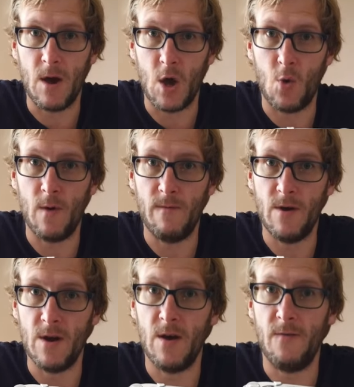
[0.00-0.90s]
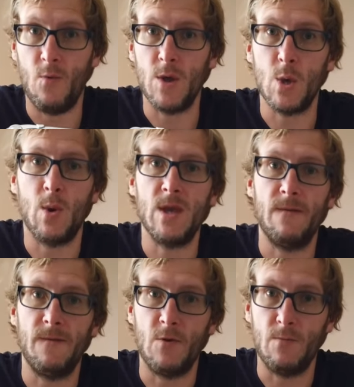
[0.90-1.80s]
equivalent of 120
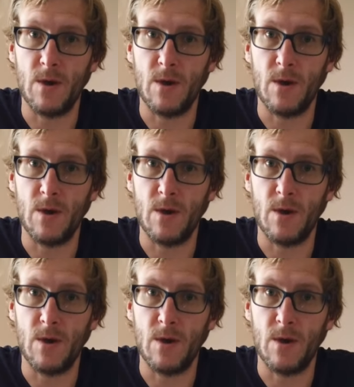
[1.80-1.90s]
film,